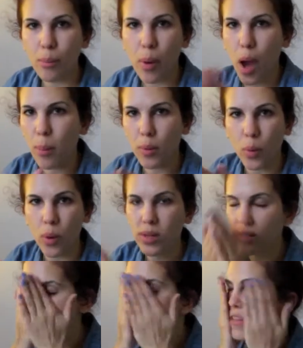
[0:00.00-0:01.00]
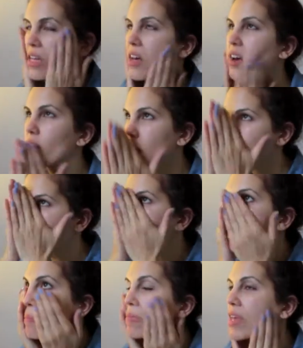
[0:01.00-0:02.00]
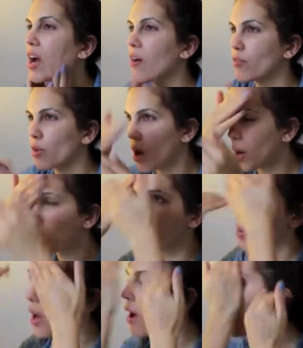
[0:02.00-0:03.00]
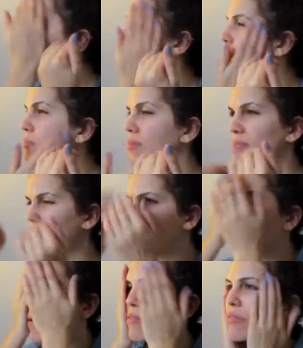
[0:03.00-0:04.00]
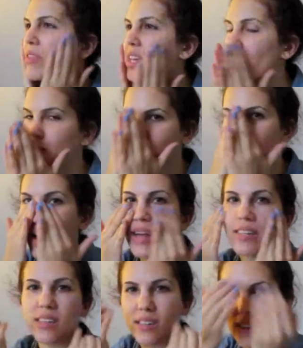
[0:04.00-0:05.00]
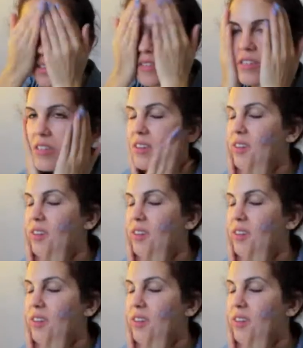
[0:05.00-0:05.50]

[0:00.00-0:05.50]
purple ones that cover up or that give you radiance.